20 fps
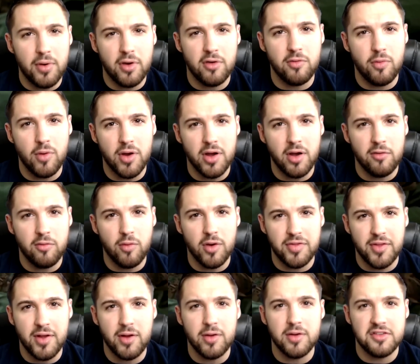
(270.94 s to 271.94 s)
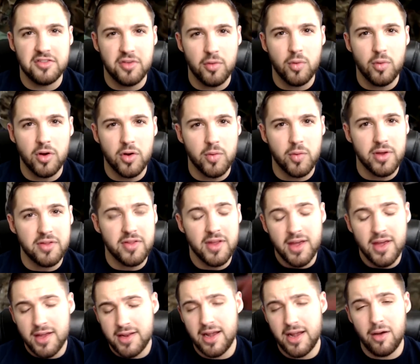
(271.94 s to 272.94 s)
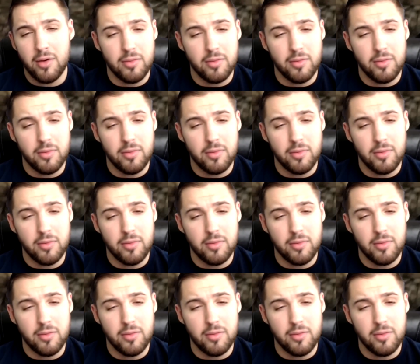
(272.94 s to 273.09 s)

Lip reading: of what there is to work with. Now,